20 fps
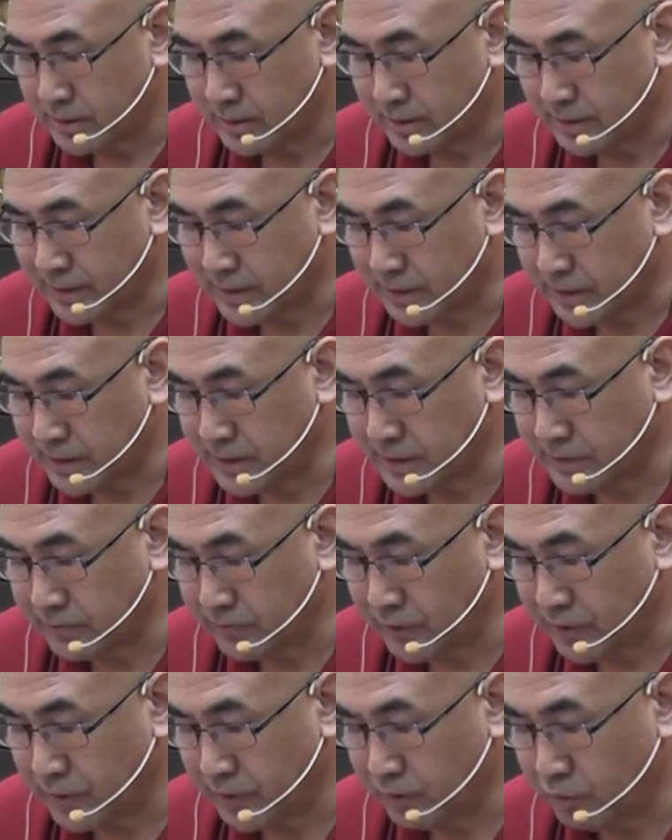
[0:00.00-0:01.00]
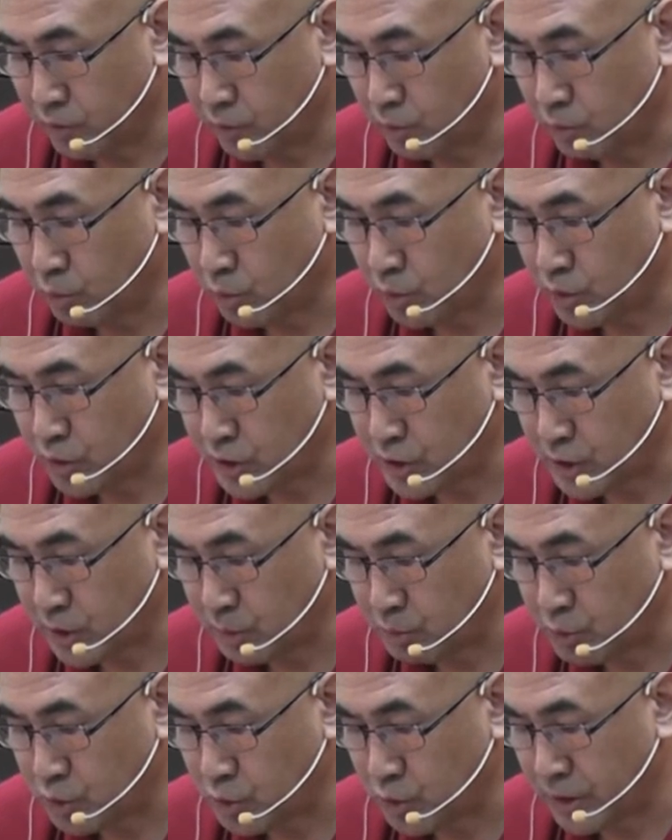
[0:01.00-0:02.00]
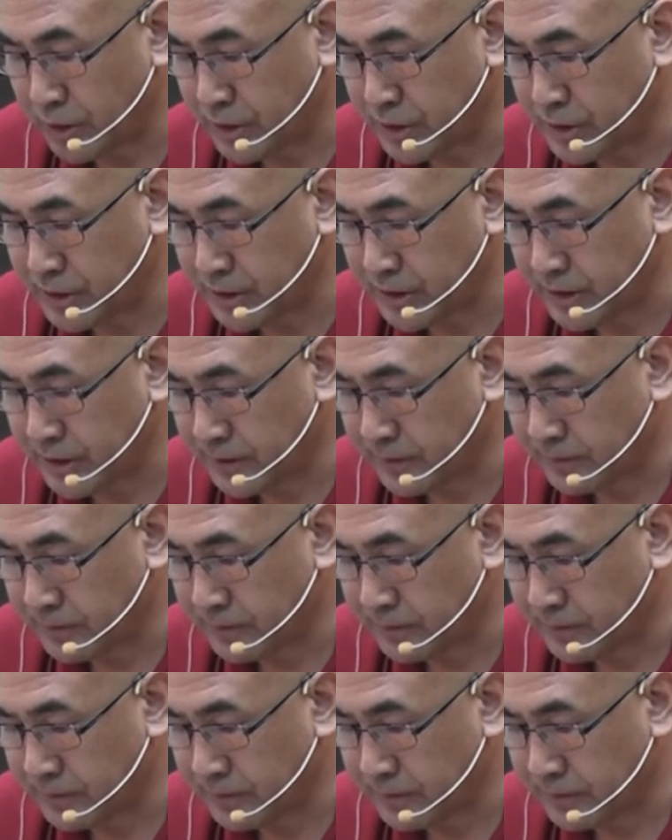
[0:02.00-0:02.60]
That it is free from conceptuality.